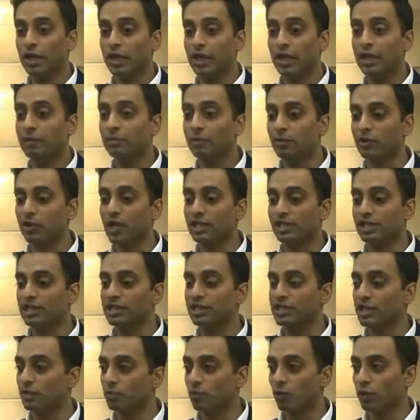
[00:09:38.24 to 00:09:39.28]

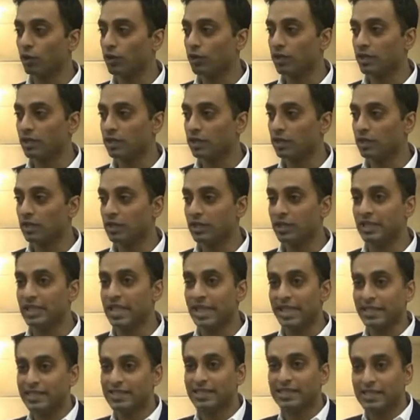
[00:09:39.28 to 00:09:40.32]
productions that weren't
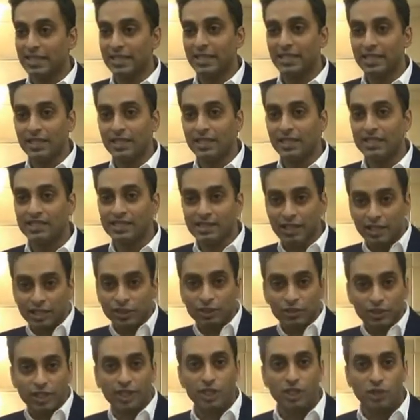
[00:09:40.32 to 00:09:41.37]

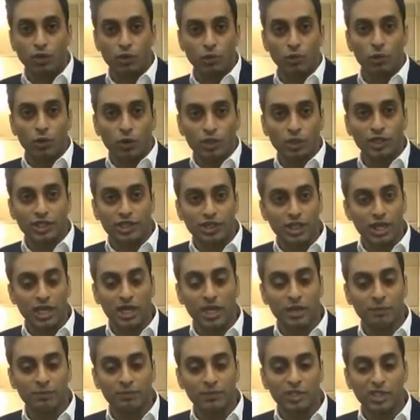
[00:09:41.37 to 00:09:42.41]
Desi-centric or weren't
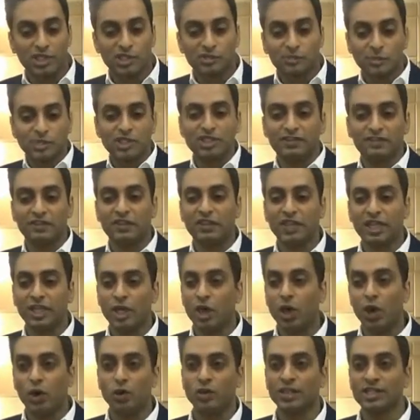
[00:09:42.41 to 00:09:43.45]

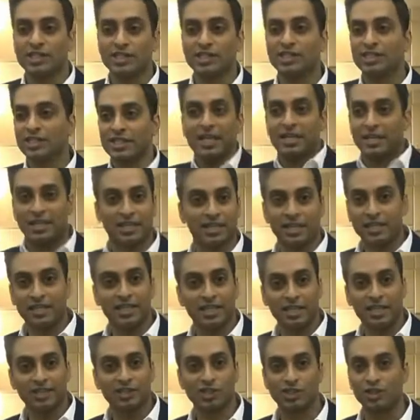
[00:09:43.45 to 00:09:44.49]
specifically, oh, this is set in
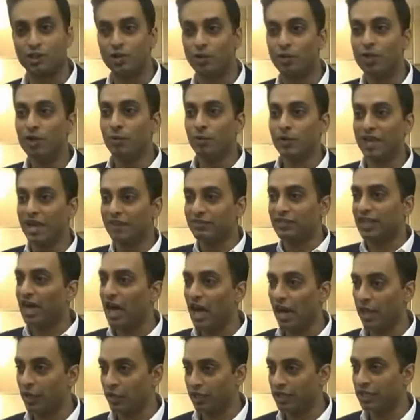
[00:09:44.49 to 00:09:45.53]
India, so we have to
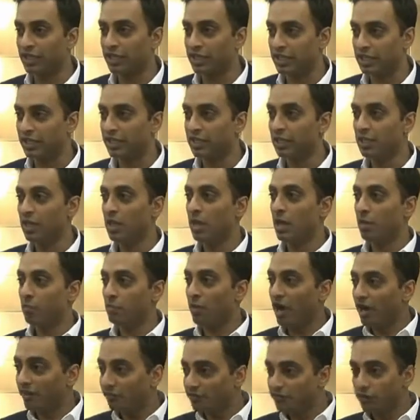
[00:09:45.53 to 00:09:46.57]
hire an Indian.
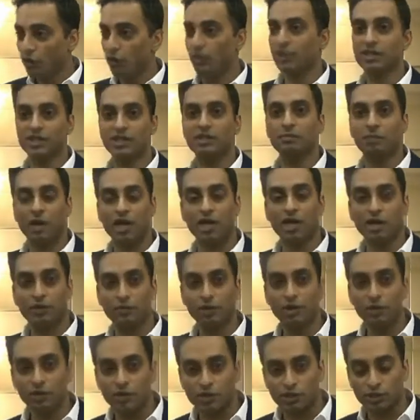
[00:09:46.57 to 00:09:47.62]
My focus in my
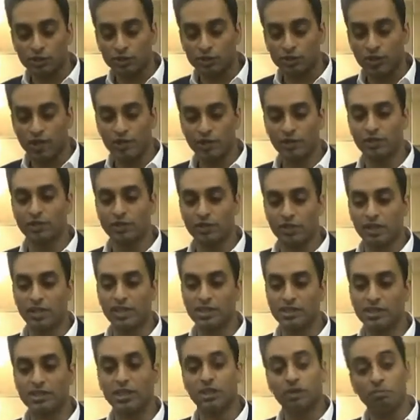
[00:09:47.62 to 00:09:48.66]
career is to try to do
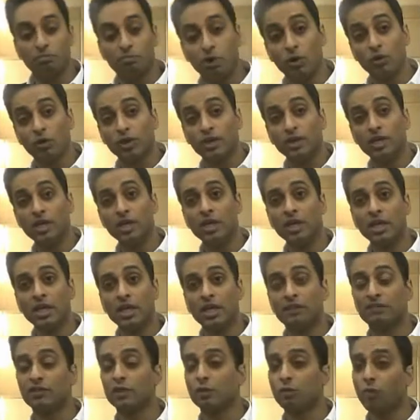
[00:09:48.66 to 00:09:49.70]
things that are both,
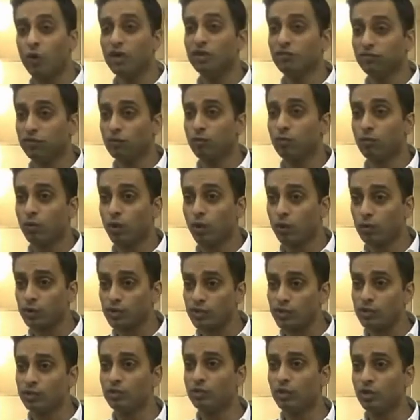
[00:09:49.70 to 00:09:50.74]
if they're wonderful
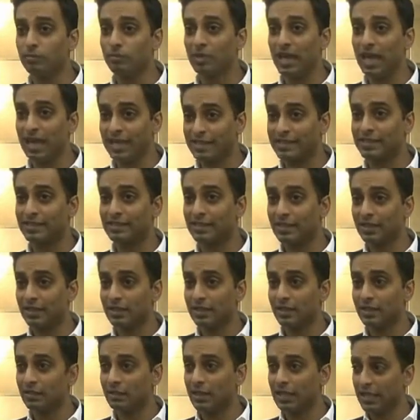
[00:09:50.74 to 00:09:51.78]
roles, do them as
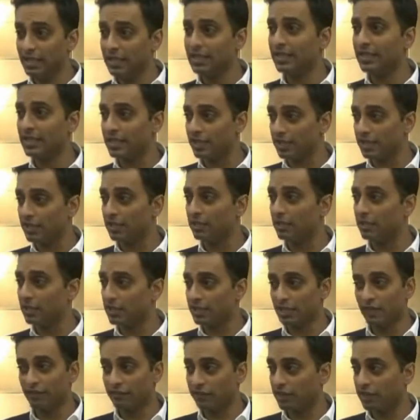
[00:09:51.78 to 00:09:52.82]
Indian,
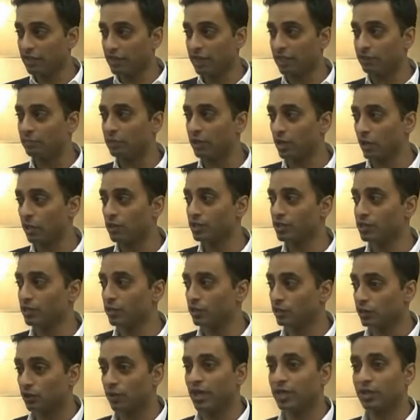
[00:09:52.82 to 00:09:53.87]
definitely, but
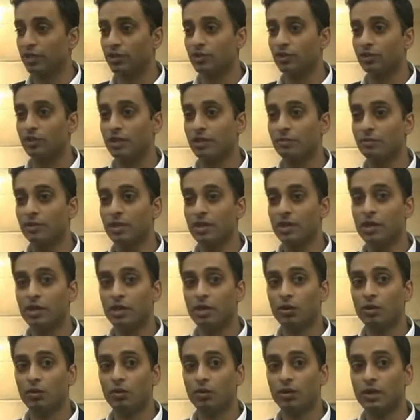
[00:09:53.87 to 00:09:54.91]
also try to do them
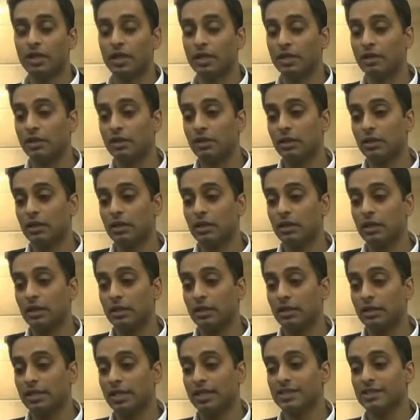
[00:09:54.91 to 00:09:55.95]
that
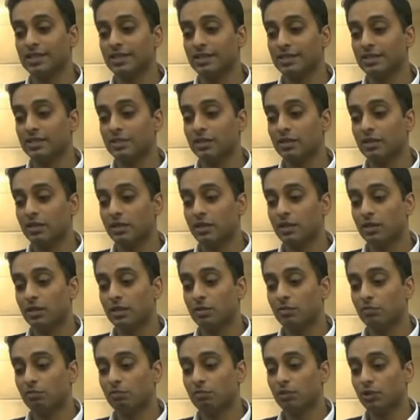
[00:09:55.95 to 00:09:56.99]
doesn't
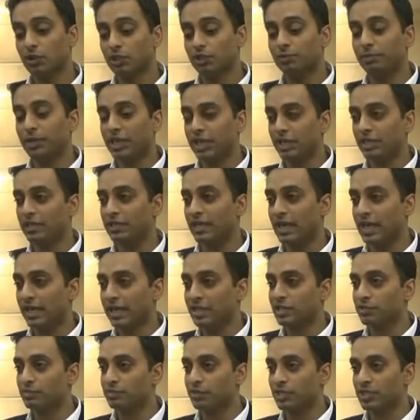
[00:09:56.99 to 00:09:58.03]
push me into
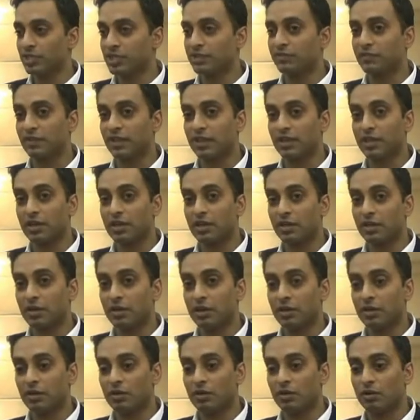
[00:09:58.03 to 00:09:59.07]
any specific
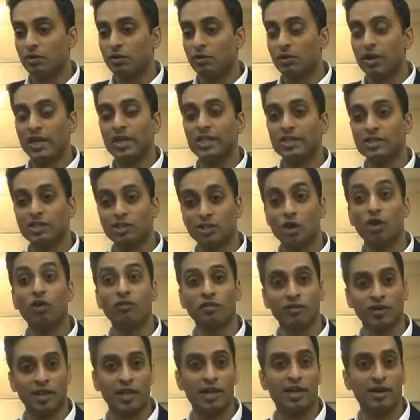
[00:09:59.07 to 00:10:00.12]
race
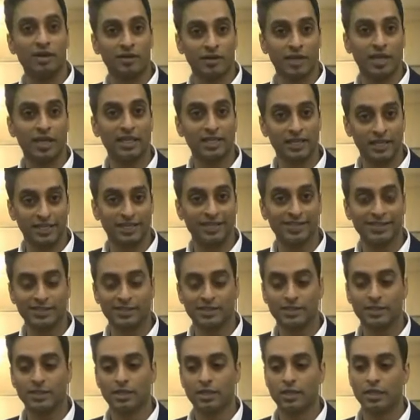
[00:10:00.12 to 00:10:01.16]
over there, at
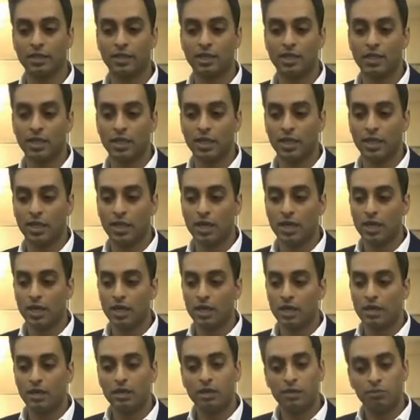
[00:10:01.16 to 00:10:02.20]
least.
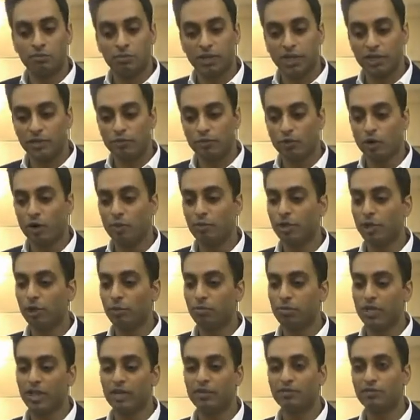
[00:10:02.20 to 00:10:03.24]
Played
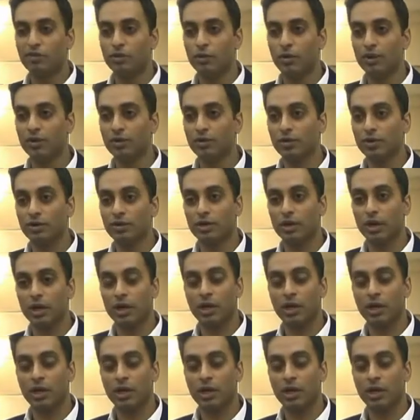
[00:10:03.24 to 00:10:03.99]
Romeo, played a few other